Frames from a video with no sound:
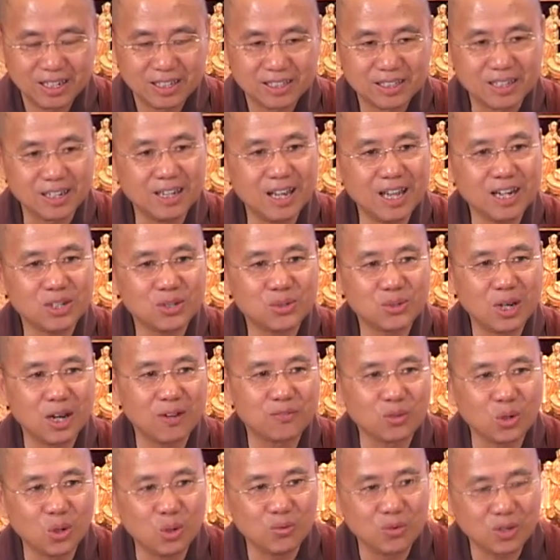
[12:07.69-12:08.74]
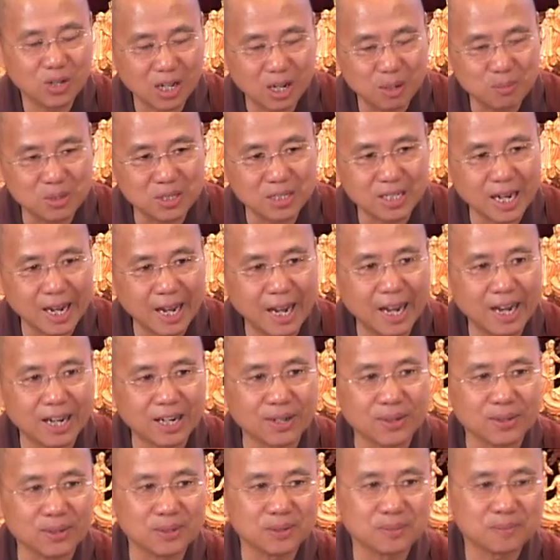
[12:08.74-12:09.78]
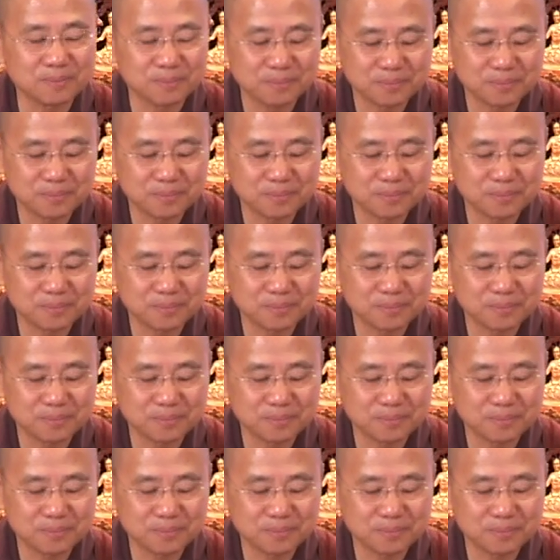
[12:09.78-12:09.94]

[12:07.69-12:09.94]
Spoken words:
The next you have to overcome is anger.